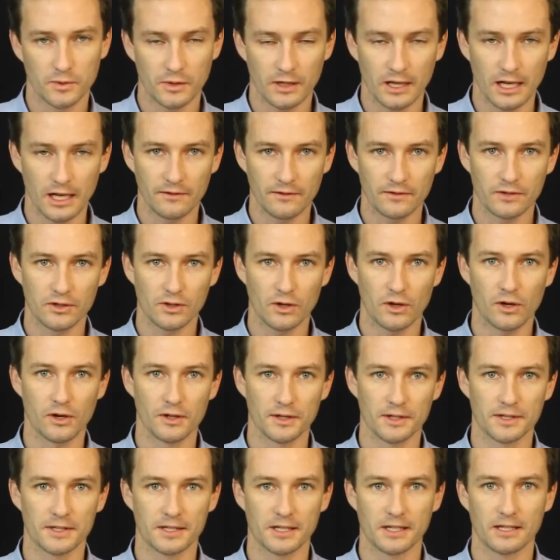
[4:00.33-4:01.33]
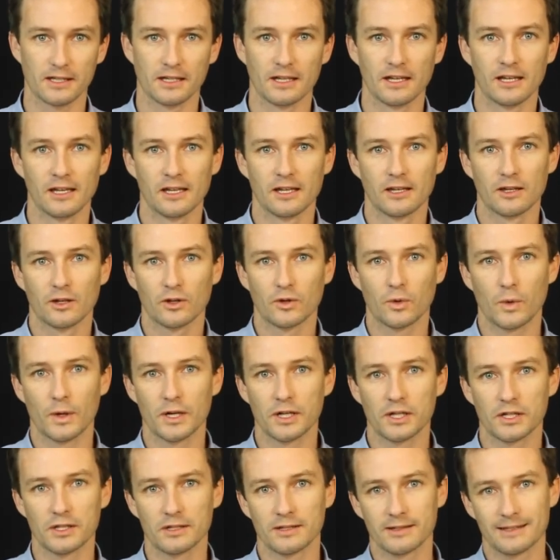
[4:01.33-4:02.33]
We'd to answer
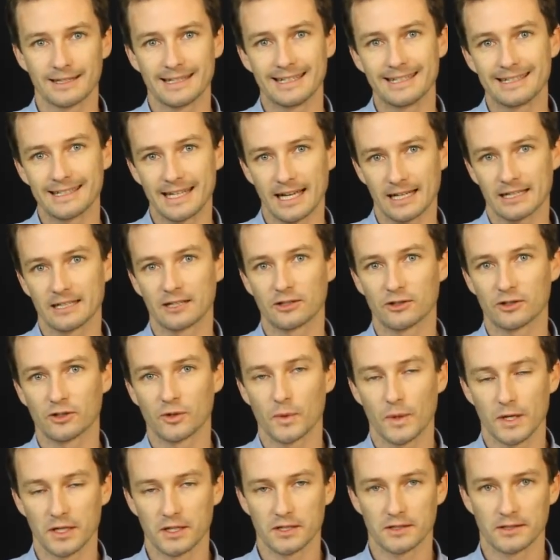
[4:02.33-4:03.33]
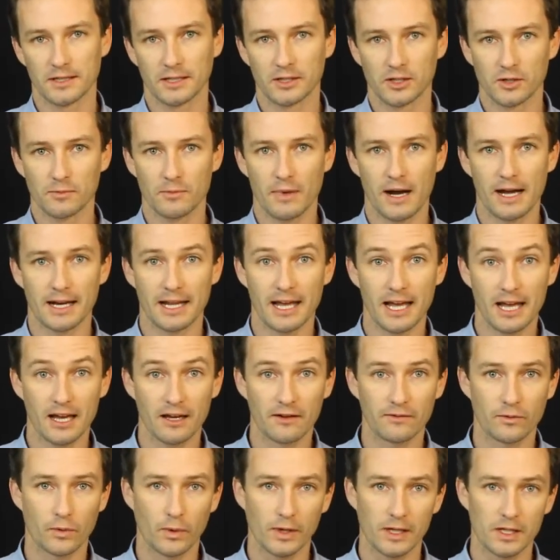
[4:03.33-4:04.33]
questions, any technical questions that you might
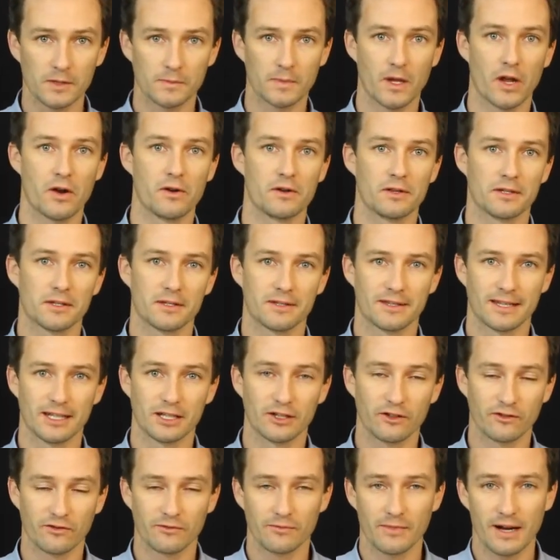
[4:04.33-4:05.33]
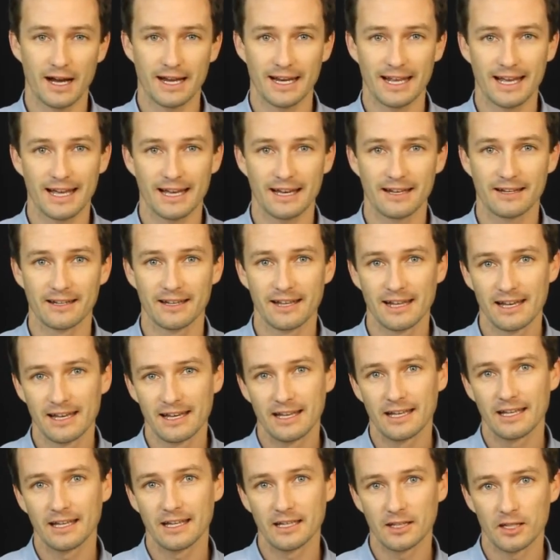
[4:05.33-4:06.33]
have or experiences that you might have
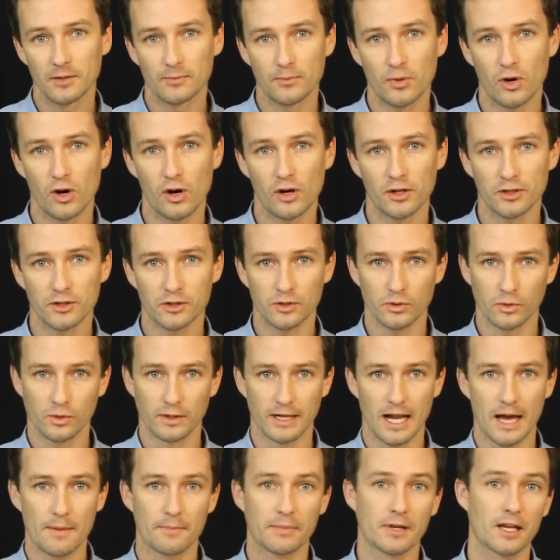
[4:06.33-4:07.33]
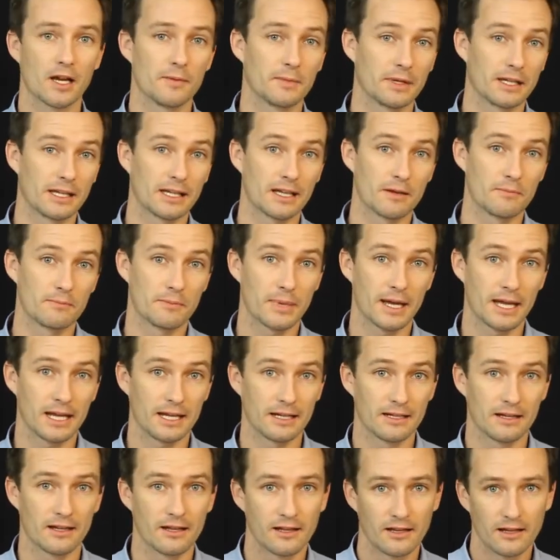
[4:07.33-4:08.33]
in the past or an upcoming
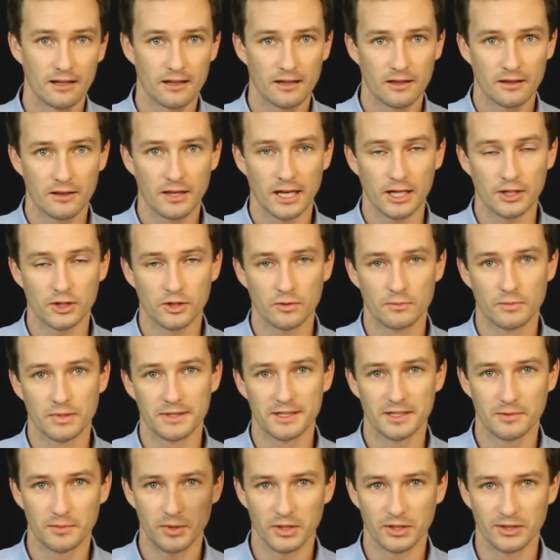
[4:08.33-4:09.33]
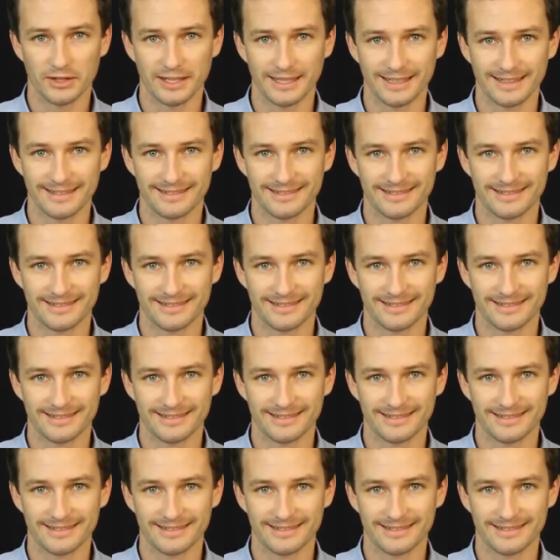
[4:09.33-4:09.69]
campaign that you're busy building.